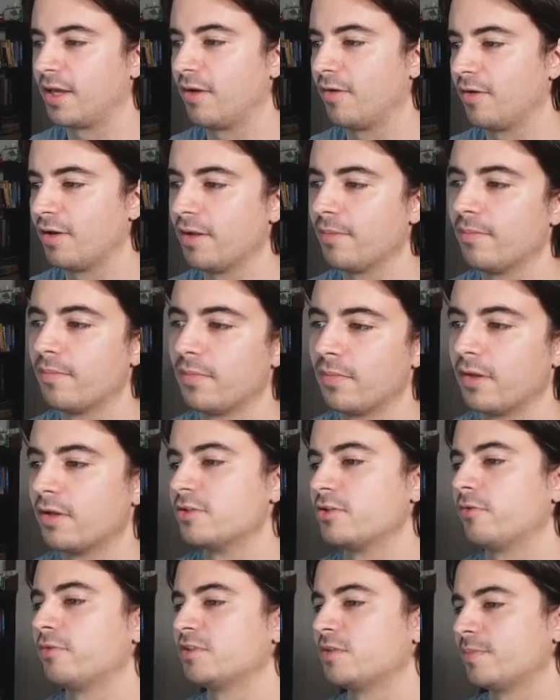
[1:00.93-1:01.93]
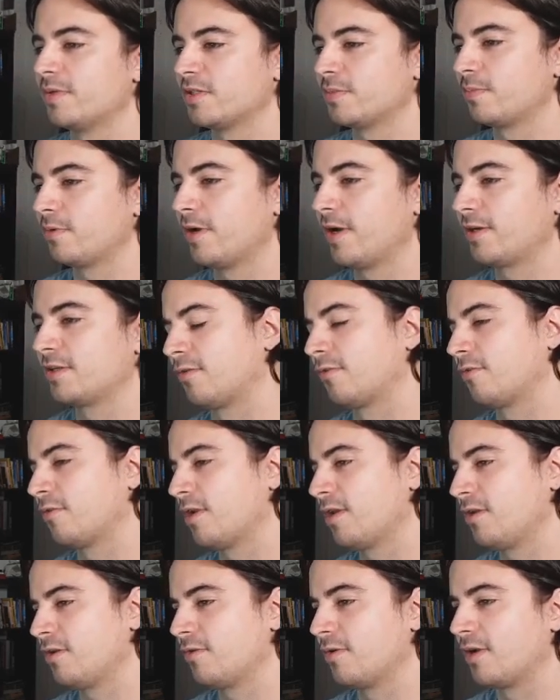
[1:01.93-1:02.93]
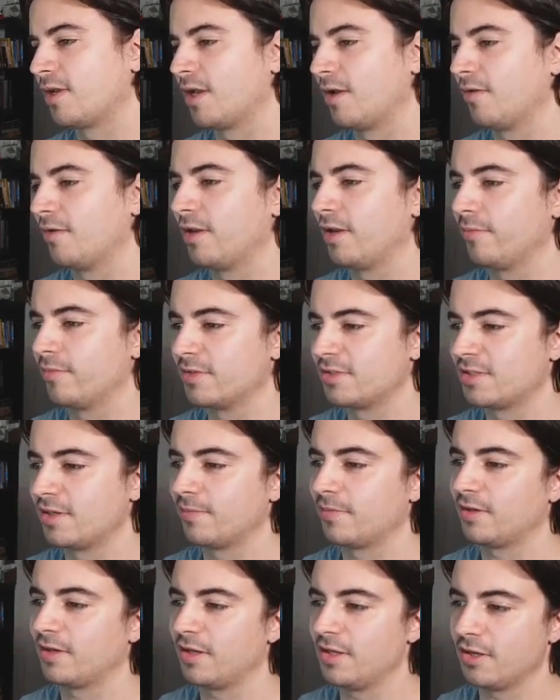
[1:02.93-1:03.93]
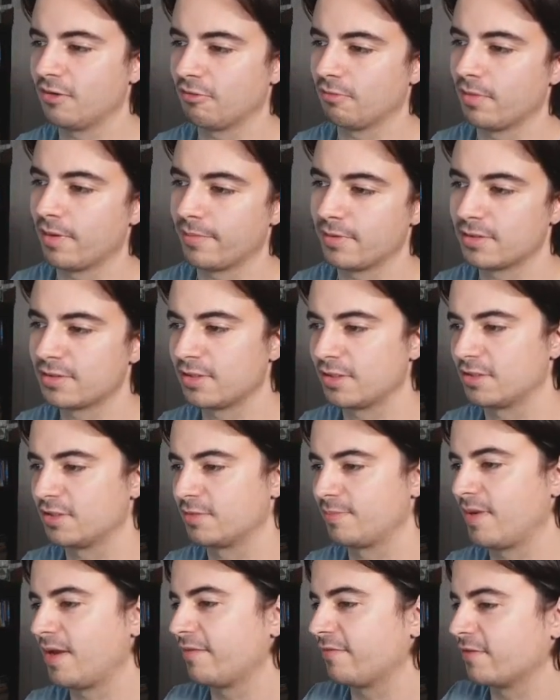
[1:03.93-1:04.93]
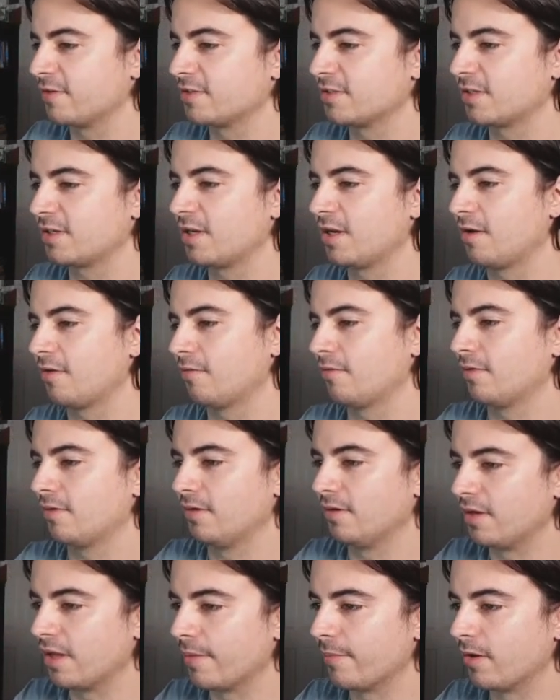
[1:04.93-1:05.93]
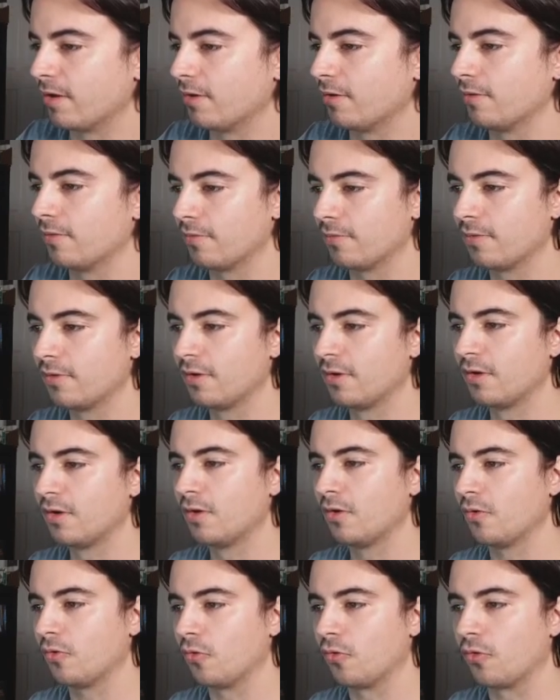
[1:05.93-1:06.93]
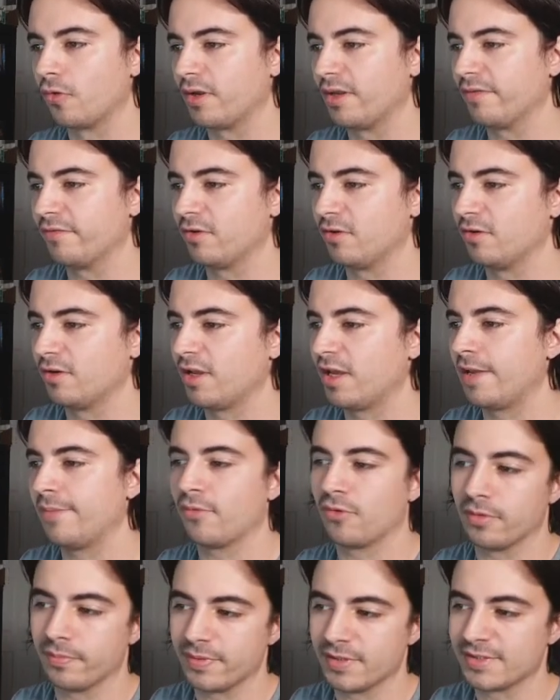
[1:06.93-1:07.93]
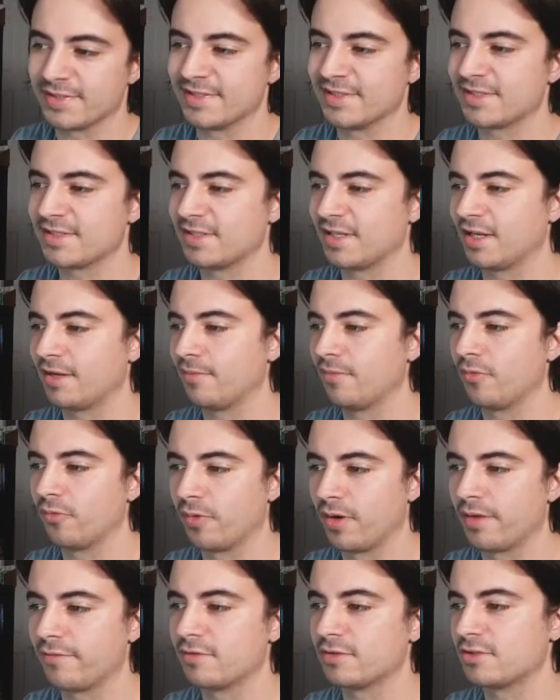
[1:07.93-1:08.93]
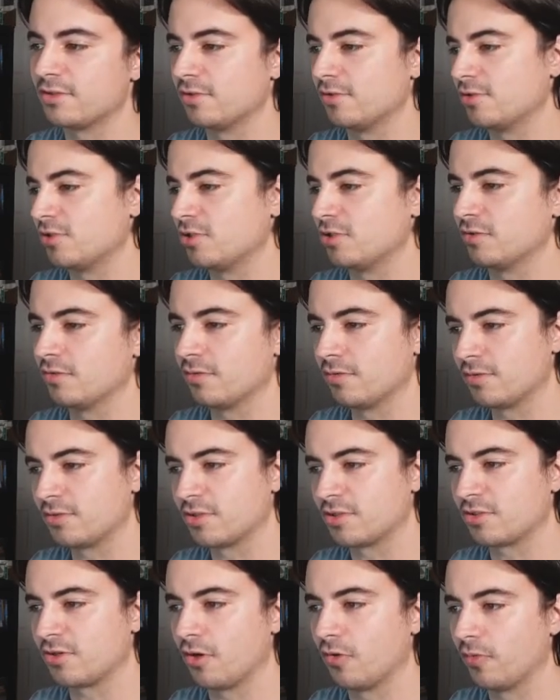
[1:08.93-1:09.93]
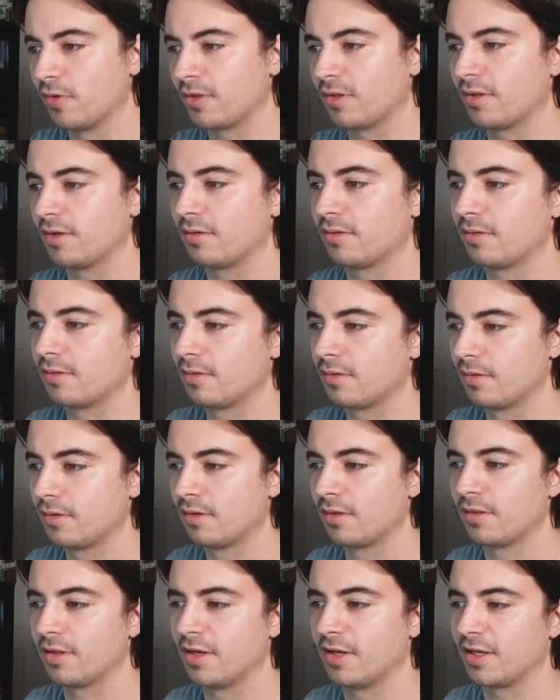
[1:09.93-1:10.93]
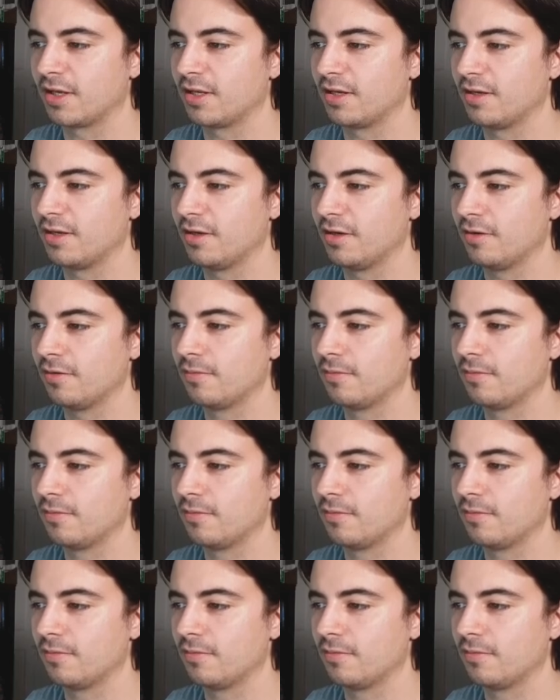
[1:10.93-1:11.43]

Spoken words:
name. It's always the best practice to create your account name with something that you can remember, such as my first account, demo, or even your name or business name. Whatever suits you, just go with it. Then hit continue.